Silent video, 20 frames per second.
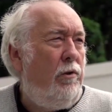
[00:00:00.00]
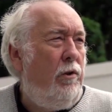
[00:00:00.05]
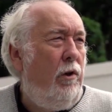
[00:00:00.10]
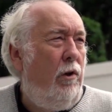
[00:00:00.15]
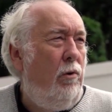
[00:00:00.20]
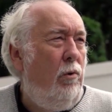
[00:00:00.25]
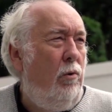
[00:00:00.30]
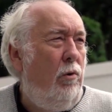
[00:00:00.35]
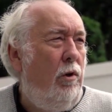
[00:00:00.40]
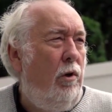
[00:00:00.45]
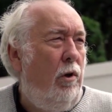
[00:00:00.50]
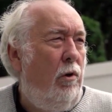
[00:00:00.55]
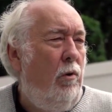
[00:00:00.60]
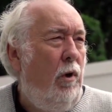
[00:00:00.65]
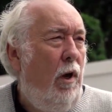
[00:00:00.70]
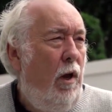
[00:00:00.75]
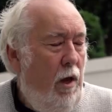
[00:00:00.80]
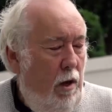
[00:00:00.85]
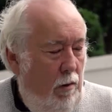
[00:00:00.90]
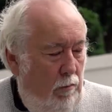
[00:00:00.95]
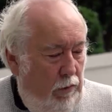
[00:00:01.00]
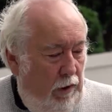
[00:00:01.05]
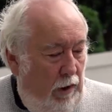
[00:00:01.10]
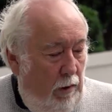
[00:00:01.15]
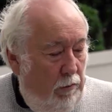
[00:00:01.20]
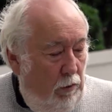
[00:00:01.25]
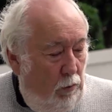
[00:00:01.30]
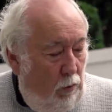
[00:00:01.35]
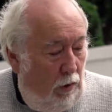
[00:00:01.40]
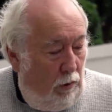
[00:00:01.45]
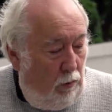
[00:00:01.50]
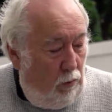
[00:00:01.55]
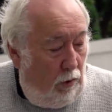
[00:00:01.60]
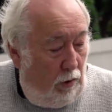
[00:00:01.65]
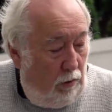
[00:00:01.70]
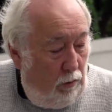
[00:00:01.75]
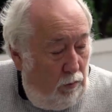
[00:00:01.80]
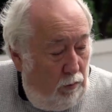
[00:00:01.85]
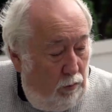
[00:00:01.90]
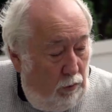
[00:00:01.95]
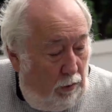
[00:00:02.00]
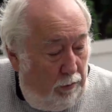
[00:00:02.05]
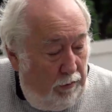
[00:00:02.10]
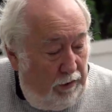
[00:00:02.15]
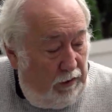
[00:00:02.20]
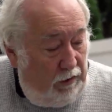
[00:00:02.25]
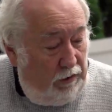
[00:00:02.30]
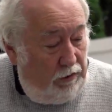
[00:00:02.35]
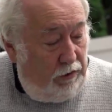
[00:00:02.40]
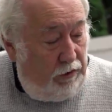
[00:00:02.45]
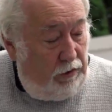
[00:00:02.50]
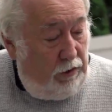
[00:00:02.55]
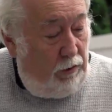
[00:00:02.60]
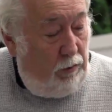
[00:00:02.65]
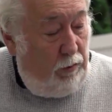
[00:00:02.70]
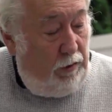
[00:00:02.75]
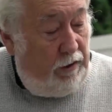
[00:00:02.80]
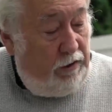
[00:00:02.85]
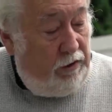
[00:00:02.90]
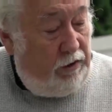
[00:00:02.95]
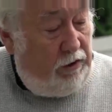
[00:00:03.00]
So But I mean, what we need to do with this